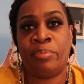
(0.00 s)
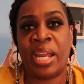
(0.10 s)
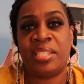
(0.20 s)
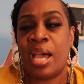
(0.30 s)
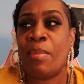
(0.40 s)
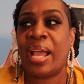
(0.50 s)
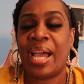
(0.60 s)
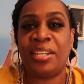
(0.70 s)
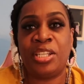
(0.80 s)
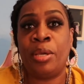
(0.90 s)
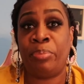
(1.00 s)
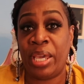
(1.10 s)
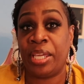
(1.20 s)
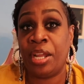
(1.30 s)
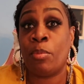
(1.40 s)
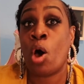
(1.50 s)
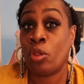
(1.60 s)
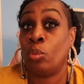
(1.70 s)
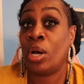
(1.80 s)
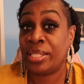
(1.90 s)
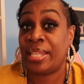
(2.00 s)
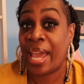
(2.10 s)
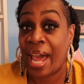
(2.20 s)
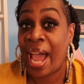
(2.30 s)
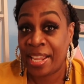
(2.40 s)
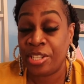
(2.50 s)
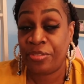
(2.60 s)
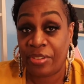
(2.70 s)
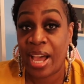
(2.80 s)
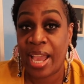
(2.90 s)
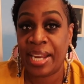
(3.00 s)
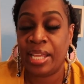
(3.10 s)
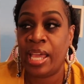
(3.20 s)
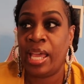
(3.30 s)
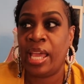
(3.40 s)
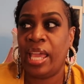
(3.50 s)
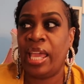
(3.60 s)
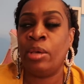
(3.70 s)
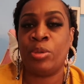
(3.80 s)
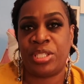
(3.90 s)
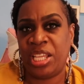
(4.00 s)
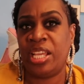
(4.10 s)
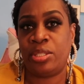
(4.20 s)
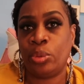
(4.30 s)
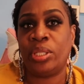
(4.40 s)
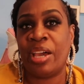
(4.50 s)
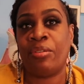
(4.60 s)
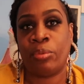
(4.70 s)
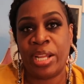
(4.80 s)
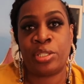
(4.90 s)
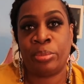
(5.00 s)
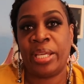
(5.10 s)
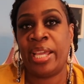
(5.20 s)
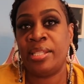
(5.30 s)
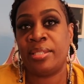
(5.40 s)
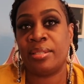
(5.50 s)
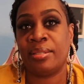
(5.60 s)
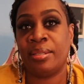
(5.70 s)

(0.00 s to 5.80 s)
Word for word: By the time I got done picking up all the ones that I could find, it was 10 to 11 razor blades.